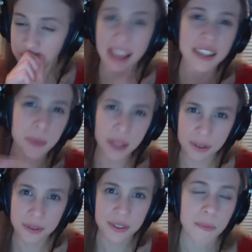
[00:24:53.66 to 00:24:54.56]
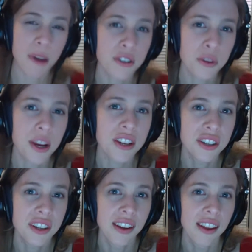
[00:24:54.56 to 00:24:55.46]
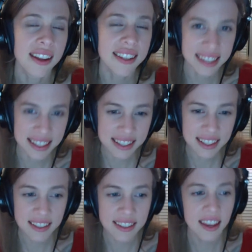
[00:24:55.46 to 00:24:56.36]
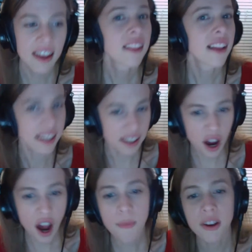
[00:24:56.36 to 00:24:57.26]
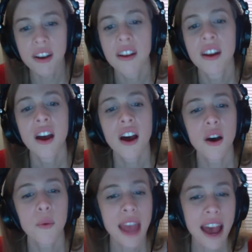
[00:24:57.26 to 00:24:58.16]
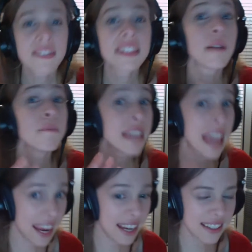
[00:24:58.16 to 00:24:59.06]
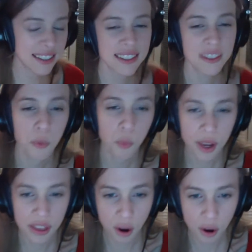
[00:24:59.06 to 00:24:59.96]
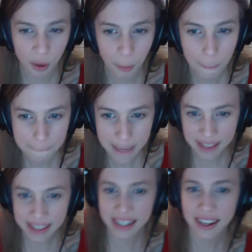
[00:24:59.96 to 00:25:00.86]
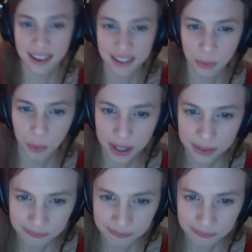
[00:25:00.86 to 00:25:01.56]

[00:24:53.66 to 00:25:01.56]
as we use punctuation in a sentence, like a comma, uh, we have some cadence with our melody as well.